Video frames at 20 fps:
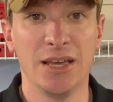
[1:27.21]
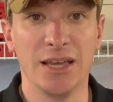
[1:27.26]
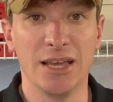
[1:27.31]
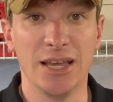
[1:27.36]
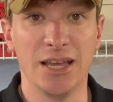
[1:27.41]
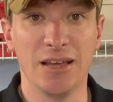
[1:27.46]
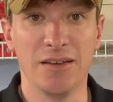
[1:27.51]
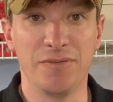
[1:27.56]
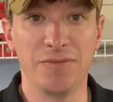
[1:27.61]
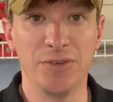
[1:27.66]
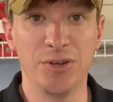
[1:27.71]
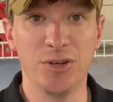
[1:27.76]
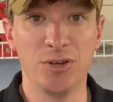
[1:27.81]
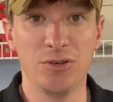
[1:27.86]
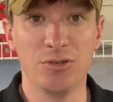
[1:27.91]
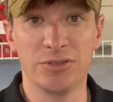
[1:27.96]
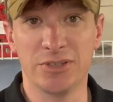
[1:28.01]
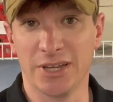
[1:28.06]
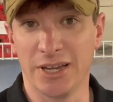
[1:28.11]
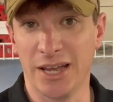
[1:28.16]
If
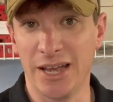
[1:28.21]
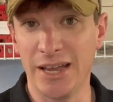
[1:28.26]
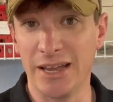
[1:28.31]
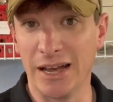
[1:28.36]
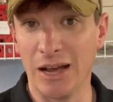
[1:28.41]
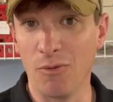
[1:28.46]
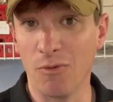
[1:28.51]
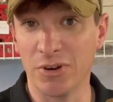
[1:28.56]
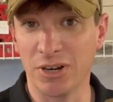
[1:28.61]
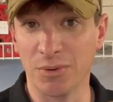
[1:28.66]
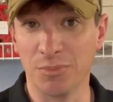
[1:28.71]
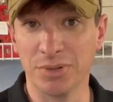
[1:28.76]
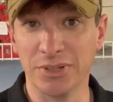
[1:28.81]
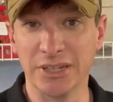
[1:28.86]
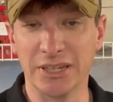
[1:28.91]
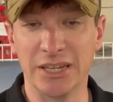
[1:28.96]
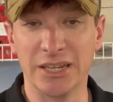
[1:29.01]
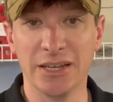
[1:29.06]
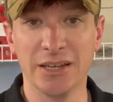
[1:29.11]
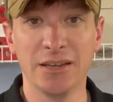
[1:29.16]
you say, hey, I want a
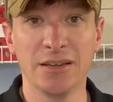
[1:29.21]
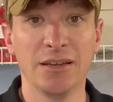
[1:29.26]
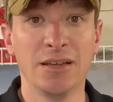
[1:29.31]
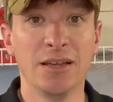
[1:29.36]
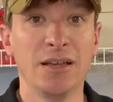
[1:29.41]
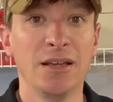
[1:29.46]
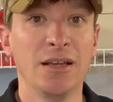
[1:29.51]
complete kit,